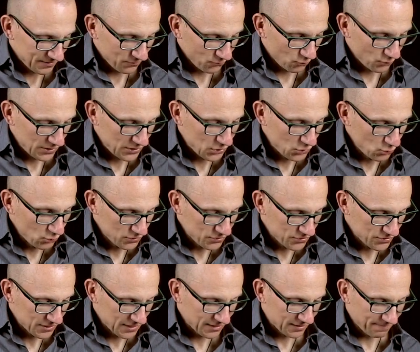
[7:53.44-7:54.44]

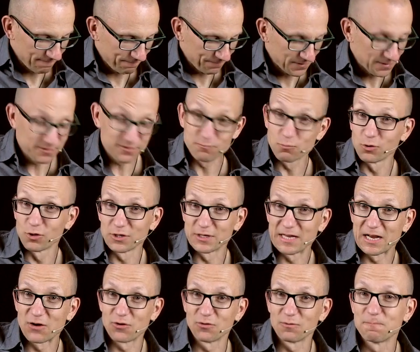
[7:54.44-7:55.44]
use this pulling
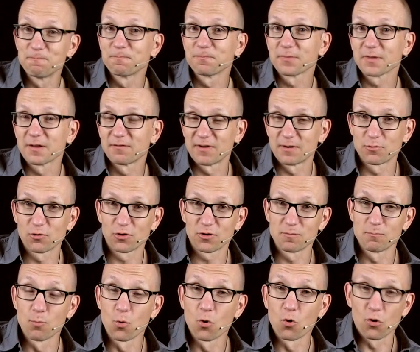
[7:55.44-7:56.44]
down vibrato
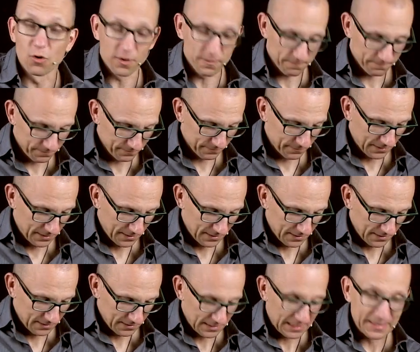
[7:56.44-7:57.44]
more.
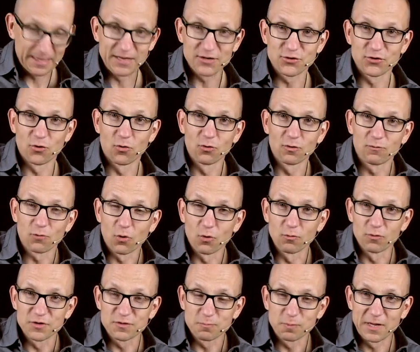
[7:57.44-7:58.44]
Unless you
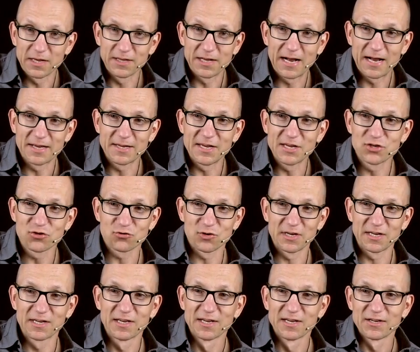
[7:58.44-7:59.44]
always play the high E
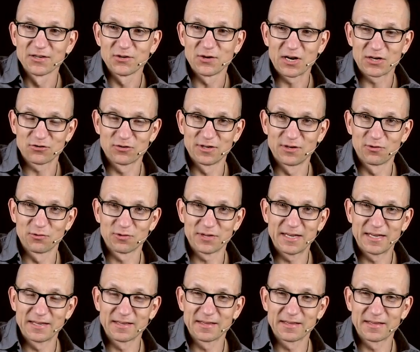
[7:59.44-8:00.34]
string, you actually don't